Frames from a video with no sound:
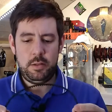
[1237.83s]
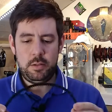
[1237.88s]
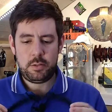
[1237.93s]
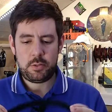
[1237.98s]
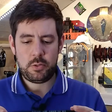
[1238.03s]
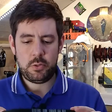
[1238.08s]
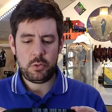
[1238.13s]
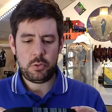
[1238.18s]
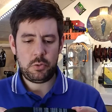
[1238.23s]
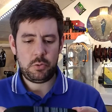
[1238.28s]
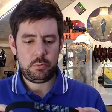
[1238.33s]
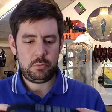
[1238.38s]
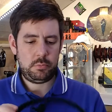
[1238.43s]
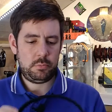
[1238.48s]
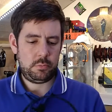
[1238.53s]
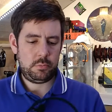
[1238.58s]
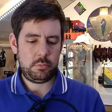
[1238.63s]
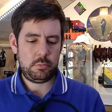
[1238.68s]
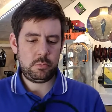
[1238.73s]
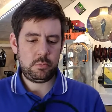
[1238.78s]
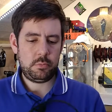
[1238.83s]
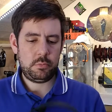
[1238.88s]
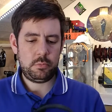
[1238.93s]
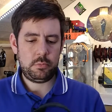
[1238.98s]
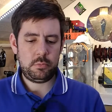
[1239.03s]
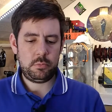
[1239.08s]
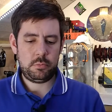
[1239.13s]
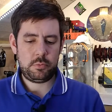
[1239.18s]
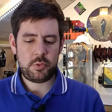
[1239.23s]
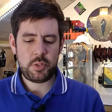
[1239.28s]
So
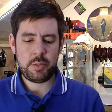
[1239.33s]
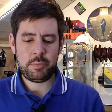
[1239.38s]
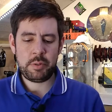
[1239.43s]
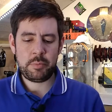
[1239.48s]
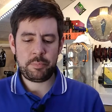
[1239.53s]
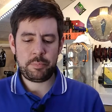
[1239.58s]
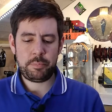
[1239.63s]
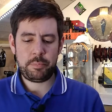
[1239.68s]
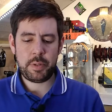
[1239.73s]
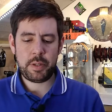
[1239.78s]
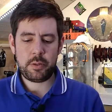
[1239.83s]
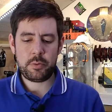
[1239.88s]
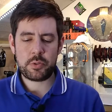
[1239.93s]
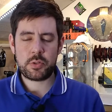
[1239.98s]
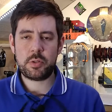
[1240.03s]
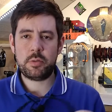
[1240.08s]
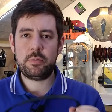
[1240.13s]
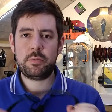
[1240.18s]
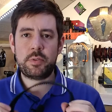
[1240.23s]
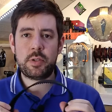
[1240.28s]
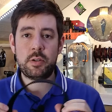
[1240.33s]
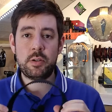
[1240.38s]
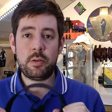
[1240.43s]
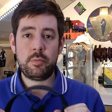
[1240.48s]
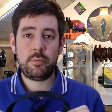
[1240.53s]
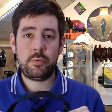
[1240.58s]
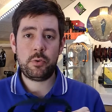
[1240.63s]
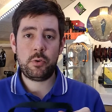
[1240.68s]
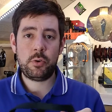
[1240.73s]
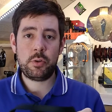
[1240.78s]
timing belts have turned
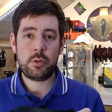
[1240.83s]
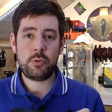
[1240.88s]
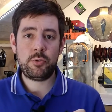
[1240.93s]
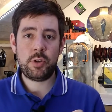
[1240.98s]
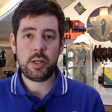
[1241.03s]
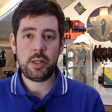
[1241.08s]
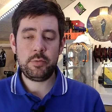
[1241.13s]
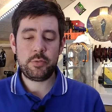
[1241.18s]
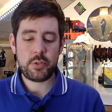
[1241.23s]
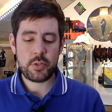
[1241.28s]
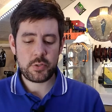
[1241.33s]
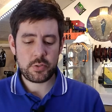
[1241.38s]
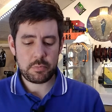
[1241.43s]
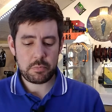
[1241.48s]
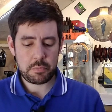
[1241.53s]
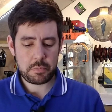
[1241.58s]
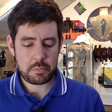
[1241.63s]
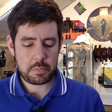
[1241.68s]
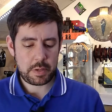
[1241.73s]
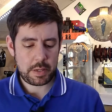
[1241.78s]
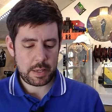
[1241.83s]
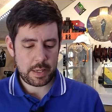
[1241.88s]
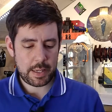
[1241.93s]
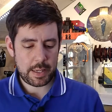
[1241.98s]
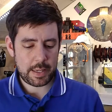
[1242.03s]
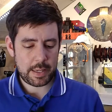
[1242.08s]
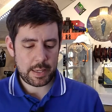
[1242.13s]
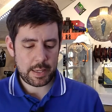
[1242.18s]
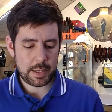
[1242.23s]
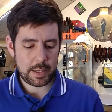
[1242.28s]
up for the drive system.
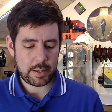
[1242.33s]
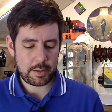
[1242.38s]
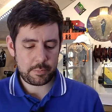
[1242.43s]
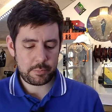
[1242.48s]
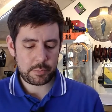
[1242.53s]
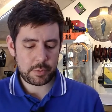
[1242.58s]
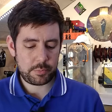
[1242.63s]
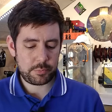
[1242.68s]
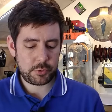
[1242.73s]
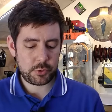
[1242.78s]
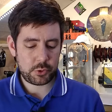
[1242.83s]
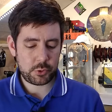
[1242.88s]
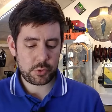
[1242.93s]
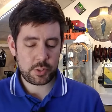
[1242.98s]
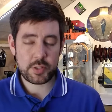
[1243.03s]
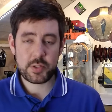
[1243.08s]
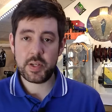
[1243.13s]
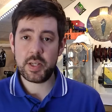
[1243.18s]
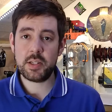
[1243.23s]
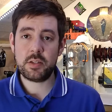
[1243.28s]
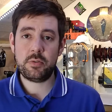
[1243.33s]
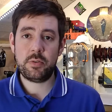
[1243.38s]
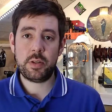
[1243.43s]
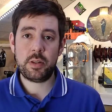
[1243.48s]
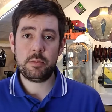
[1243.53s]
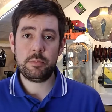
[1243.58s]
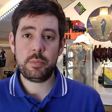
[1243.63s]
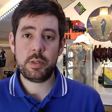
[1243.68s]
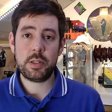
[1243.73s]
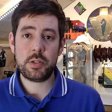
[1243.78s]
I'm just going to test
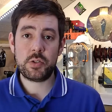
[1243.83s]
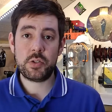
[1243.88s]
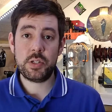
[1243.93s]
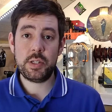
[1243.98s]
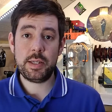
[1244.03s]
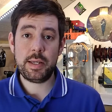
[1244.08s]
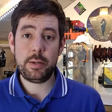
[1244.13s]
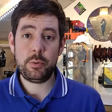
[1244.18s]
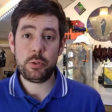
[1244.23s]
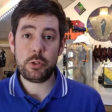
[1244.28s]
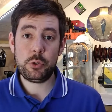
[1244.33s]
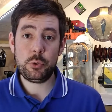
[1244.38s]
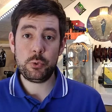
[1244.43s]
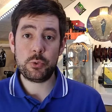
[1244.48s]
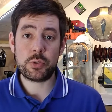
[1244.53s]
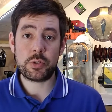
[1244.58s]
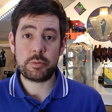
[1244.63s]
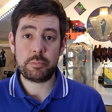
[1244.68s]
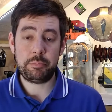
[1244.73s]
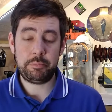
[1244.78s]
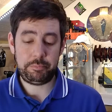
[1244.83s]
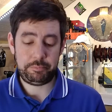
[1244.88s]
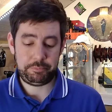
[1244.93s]
fit them and see how it goes.